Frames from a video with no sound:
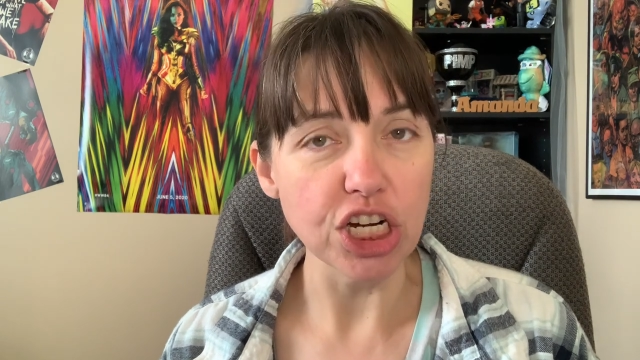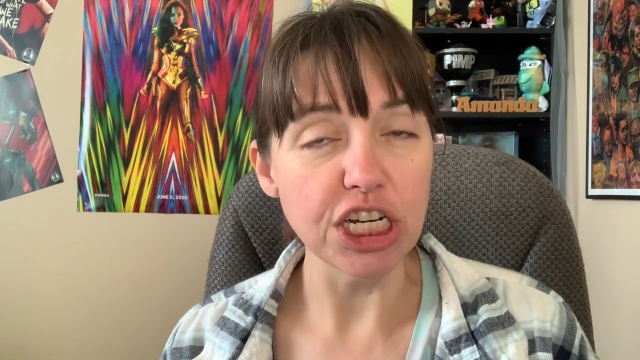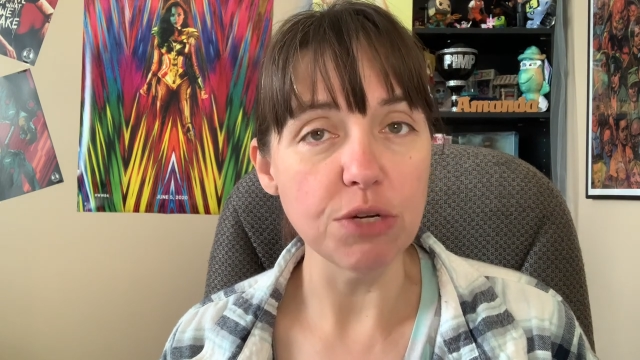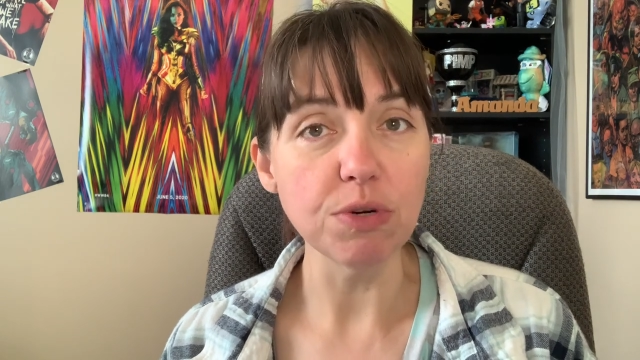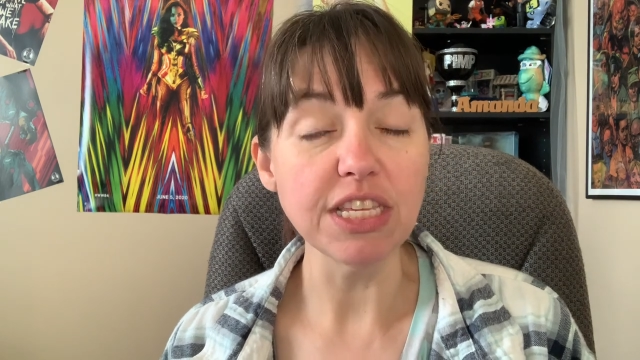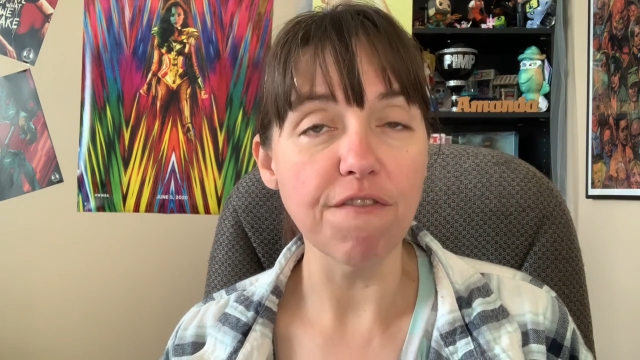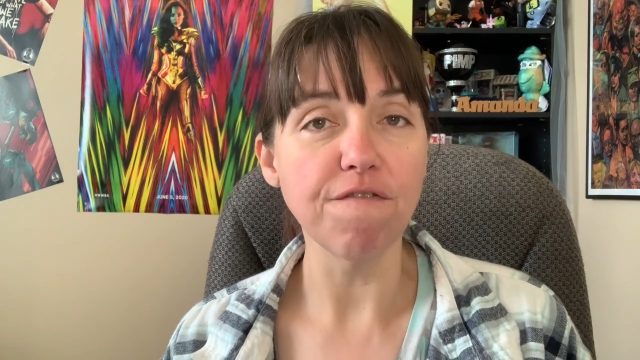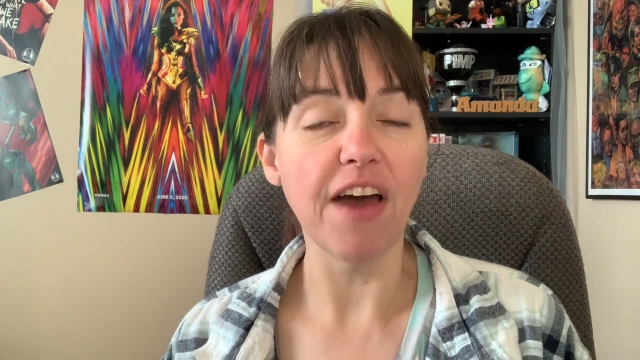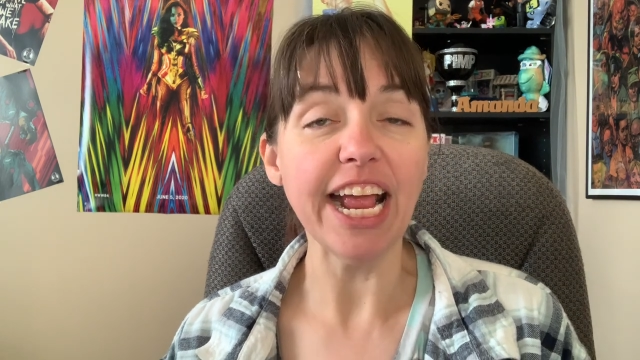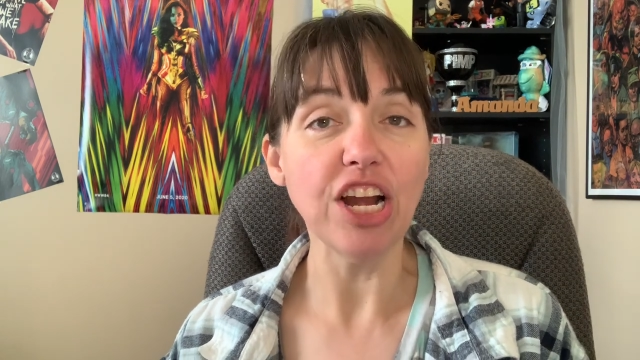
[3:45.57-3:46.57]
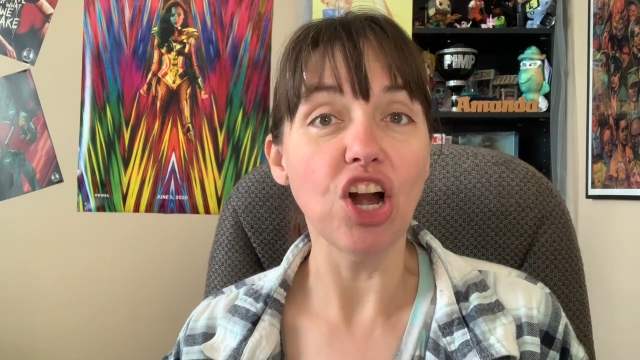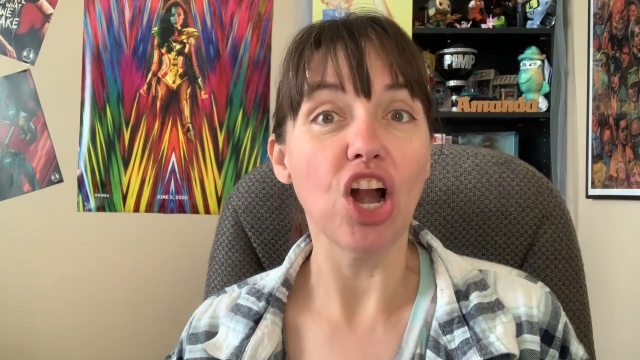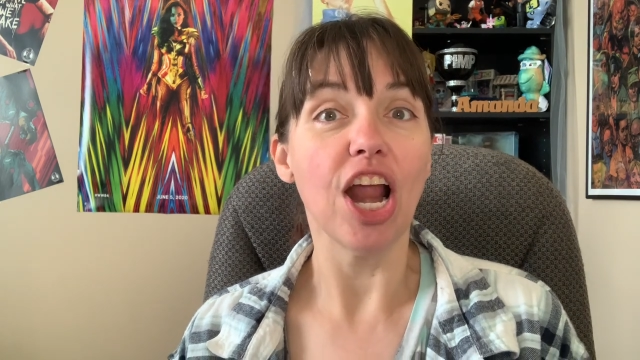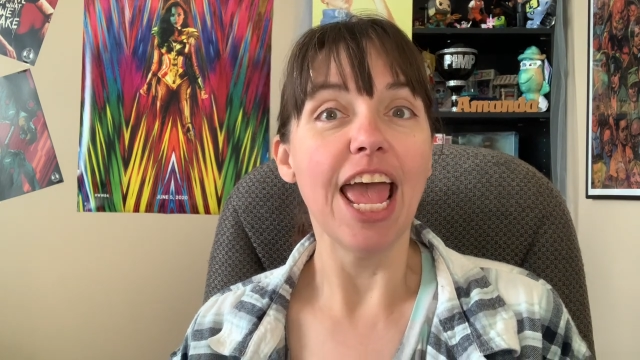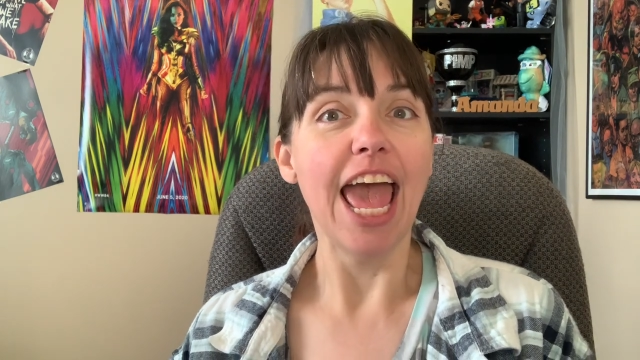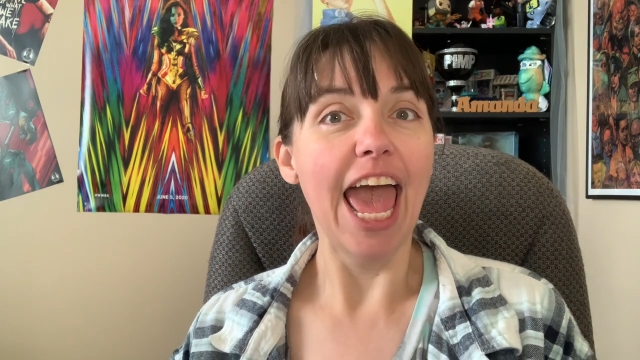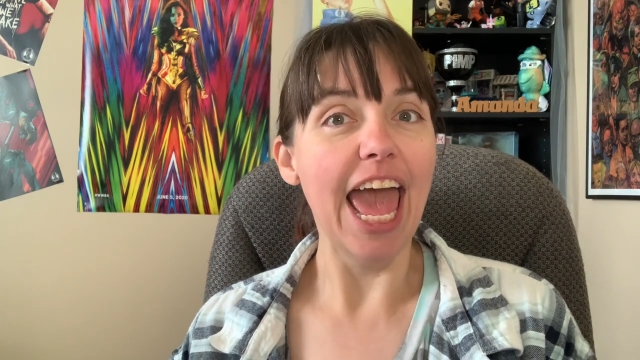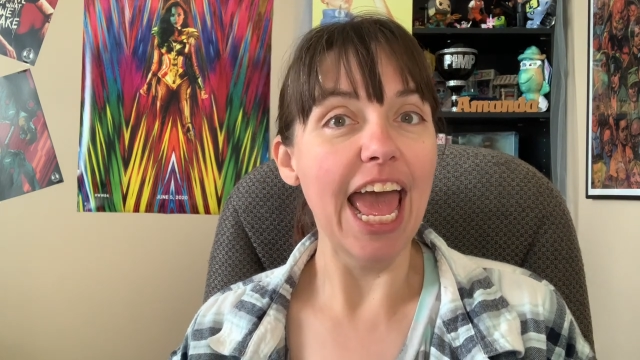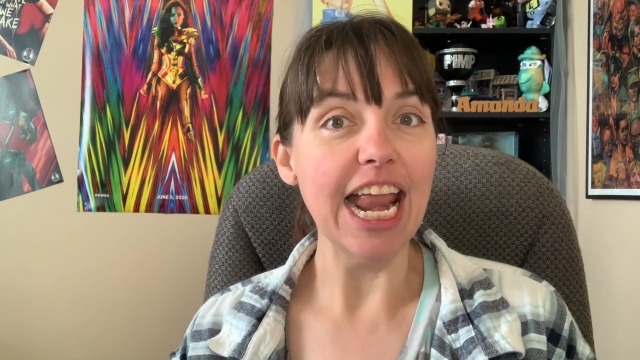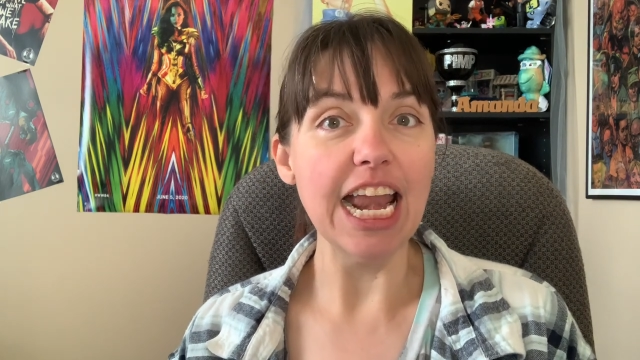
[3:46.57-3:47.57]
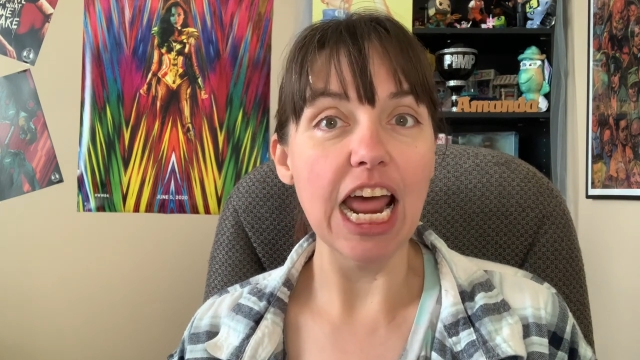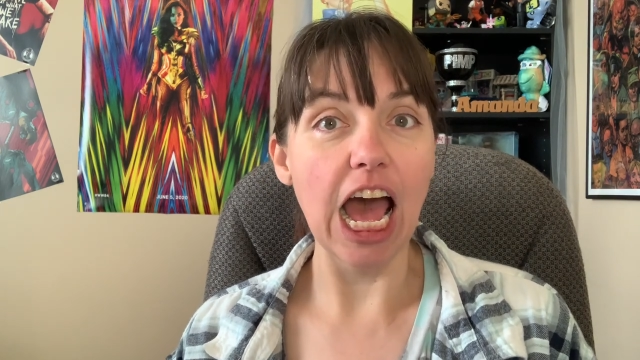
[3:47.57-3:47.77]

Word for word: She was a fighter, and